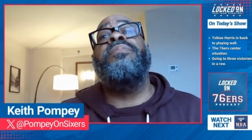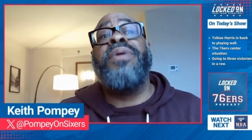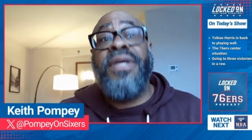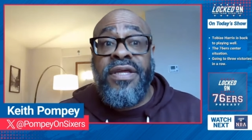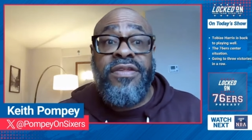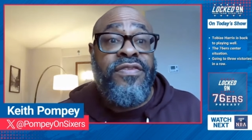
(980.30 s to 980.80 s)
up
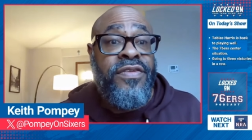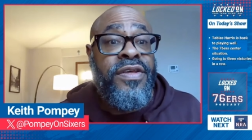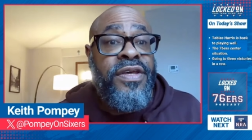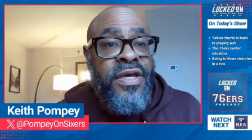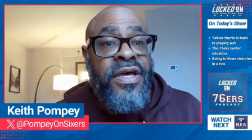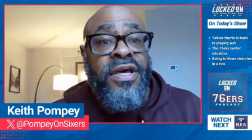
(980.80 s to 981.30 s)
against
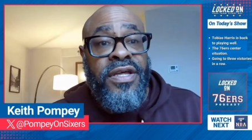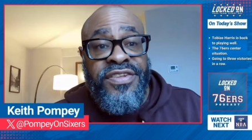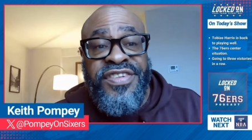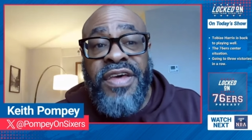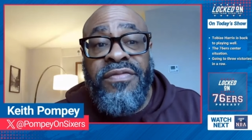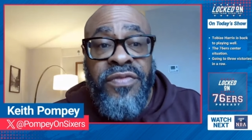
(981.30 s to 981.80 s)

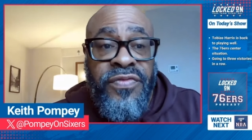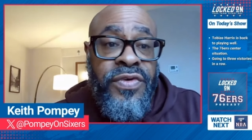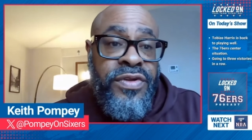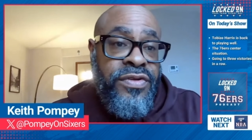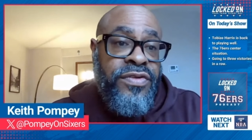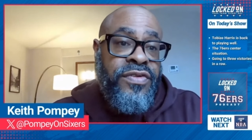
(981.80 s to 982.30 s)
seven
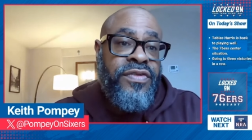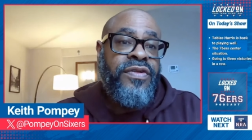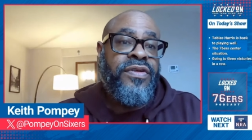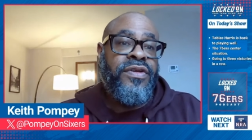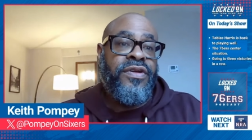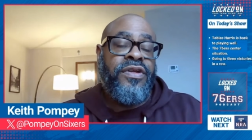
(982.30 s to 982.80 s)
footers,
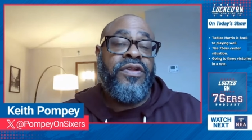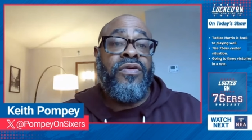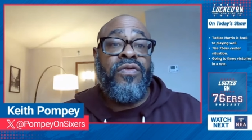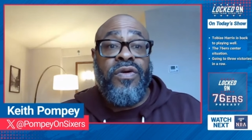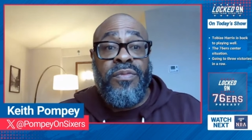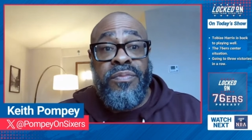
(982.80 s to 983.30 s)
you
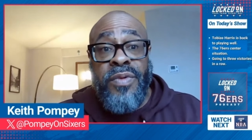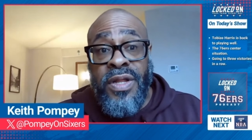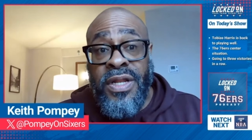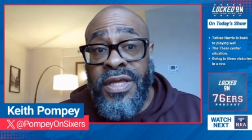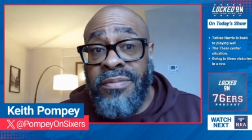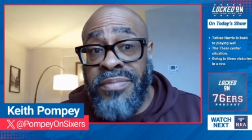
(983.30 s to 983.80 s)
know,
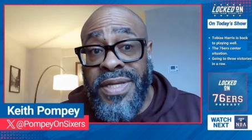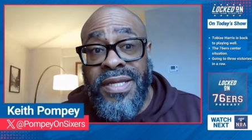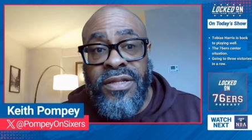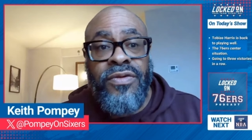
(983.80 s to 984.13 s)
elite big